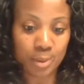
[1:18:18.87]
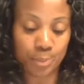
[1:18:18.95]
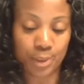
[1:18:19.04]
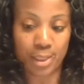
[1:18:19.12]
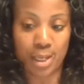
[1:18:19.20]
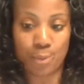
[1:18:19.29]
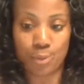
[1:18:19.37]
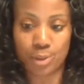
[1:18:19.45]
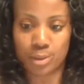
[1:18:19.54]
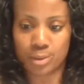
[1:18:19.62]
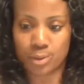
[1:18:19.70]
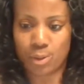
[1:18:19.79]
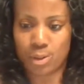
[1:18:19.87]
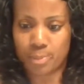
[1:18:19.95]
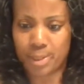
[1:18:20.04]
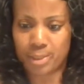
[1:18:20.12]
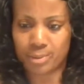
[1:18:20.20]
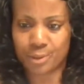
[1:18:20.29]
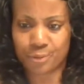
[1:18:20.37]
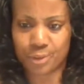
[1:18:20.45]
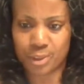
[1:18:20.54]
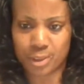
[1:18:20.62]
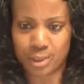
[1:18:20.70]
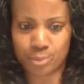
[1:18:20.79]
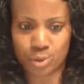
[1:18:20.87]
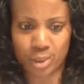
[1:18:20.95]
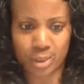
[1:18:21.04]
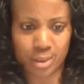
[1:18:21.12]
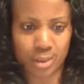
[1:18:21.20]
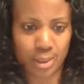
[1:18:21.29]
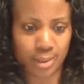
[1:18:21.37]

But I want to talk about different subjects